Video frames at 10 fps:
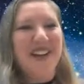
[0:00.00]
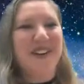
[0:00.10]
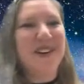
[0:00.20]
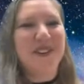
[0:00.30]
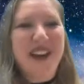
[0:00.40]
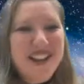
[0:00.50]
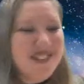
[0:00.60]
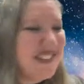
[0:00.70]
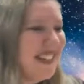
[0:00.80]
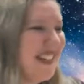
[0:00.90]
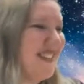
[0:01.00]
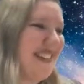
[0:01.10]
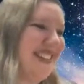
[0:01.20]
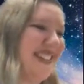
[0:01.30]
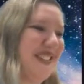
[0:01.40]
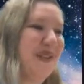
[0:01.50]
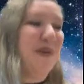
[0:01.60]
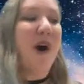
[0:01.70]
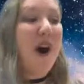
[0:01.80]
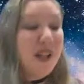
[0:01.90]
Congratulations to
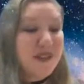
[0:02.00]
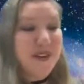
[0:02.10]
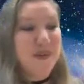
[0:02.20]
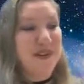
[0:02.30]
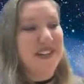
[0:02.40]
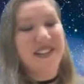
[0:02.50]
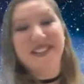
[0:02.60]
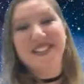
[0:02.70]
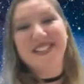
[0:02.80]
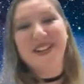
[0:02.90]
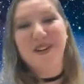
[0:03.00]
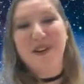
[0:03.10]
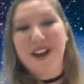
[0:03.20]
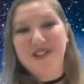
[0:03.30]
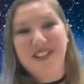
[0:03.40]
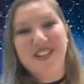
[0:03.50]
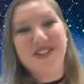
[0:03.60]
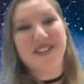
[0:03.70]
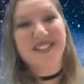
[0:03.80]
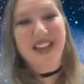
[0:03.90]
all of our winners.
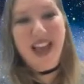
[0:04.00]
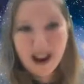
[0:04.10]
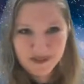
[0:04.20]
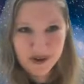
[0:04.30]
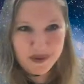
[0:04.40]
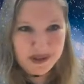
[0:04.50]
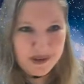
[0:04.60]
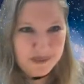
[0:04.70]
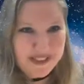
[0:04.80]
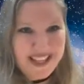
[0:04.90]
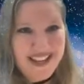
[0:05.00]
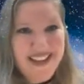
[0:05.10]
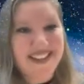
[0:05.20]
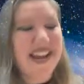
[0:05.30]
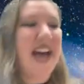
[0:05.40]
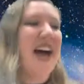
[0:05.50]
Congratulations to everyone who played.